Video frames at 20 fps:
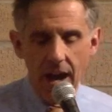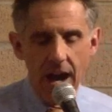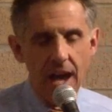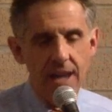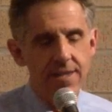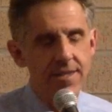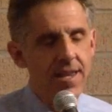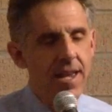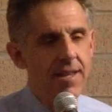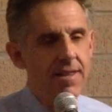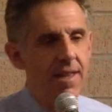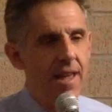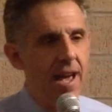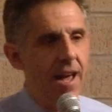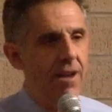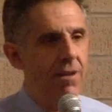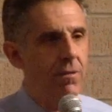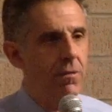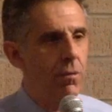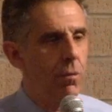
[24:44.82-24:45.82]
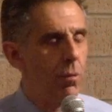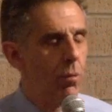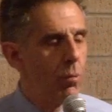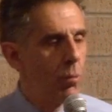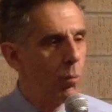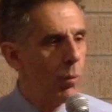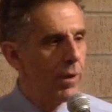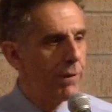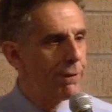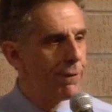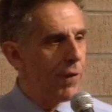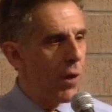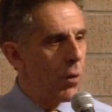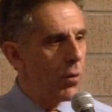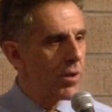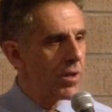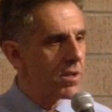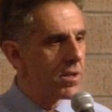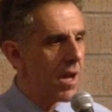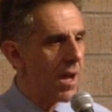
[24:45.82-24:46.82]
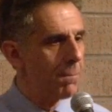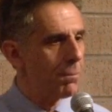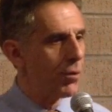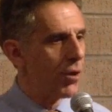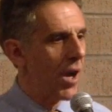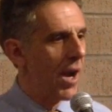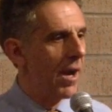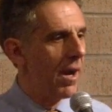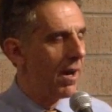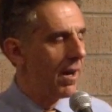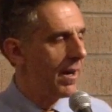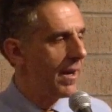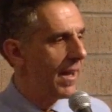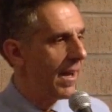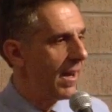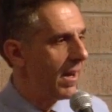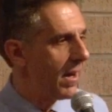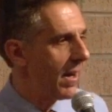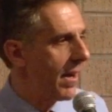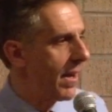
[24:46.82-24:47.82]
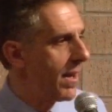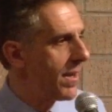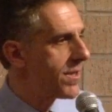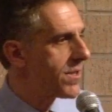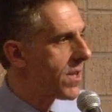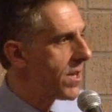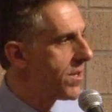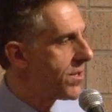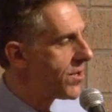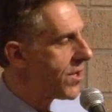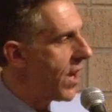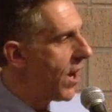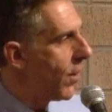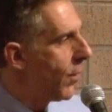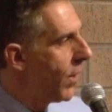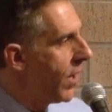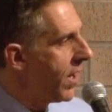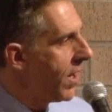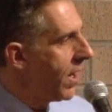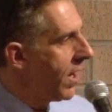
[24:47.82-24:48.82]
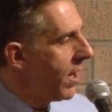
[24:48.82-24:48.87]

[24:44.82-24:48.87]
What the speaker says: I said that we focus on priority areas. So